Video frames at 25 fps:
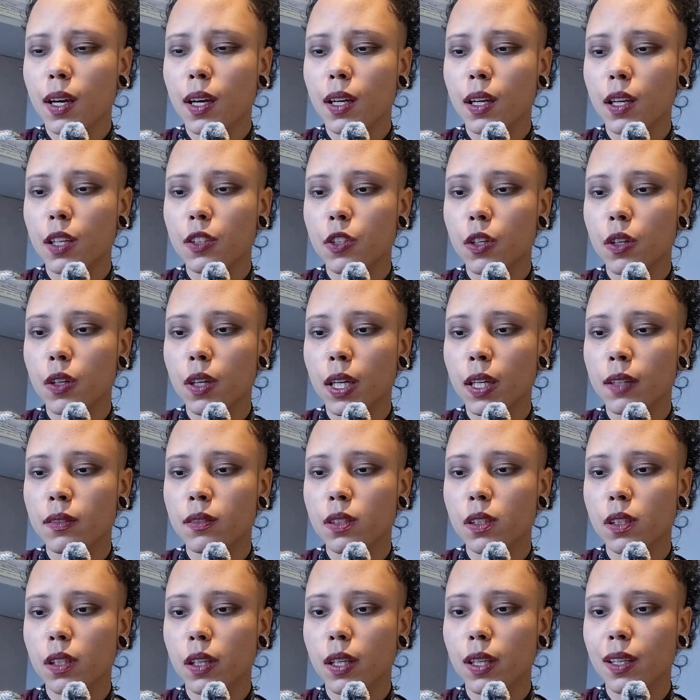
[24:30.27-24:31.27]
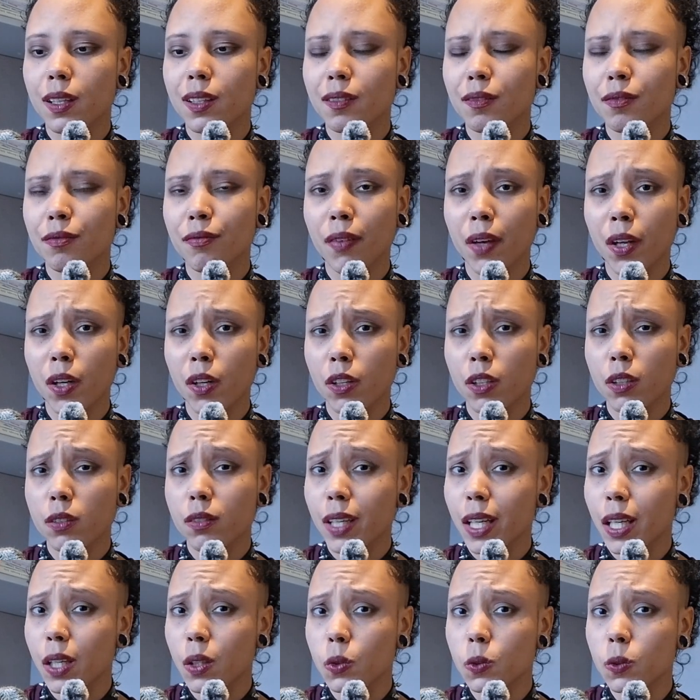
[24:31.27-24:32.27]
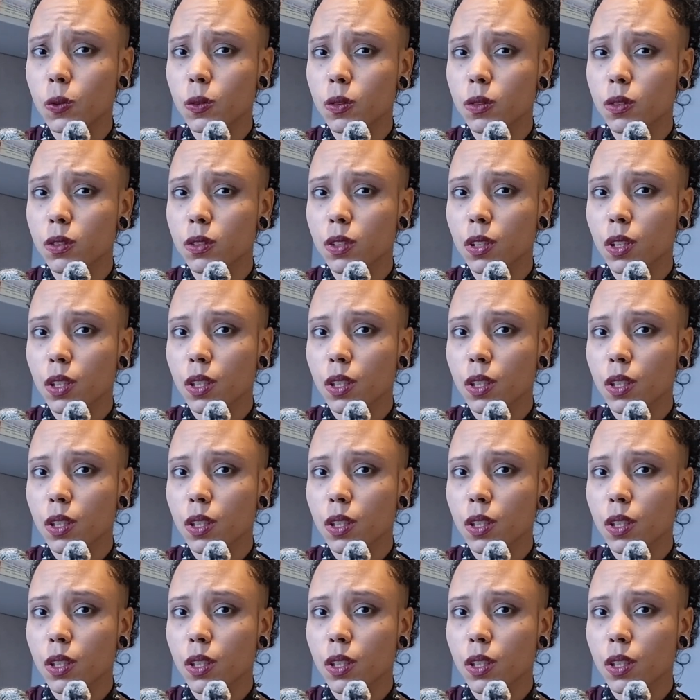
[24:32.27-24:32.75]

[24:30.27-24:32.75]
and I don't have to like fiddle around.